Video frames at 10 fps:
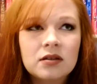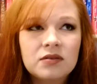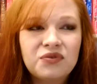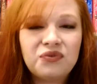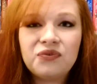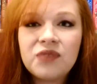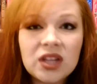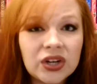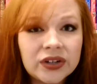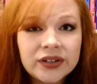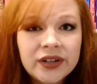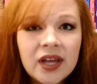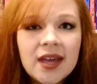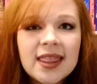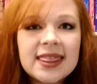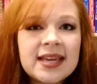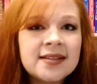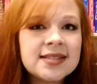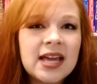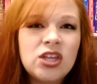filler. Things
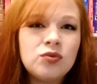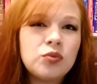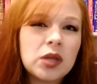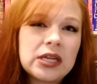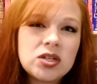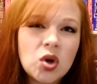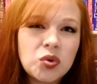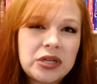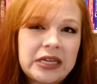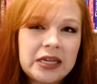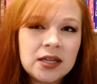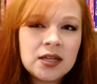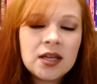that you really don't need